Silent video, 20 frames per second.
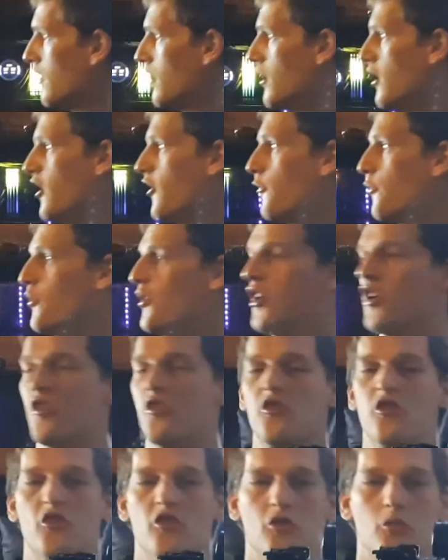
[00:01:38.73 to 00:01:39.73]

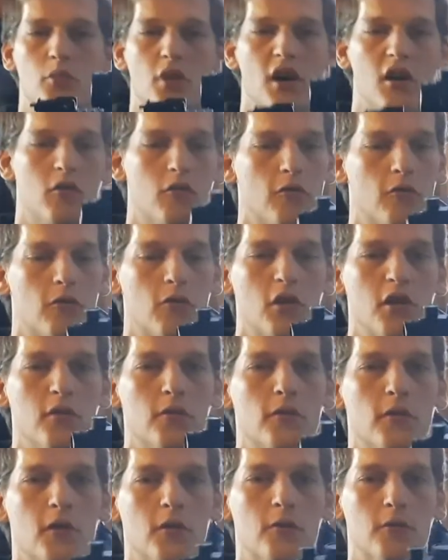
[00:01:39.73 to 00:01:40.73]
FPS is about
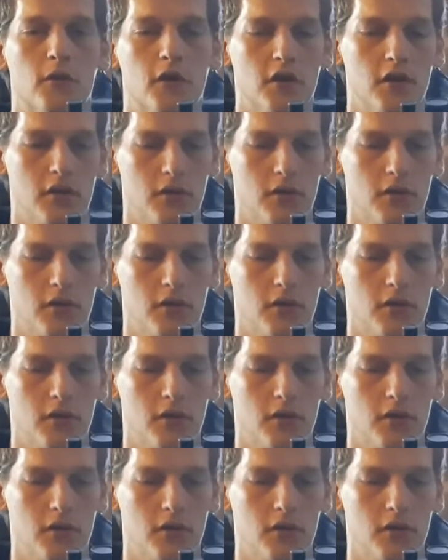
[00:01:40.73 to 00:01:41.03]
350.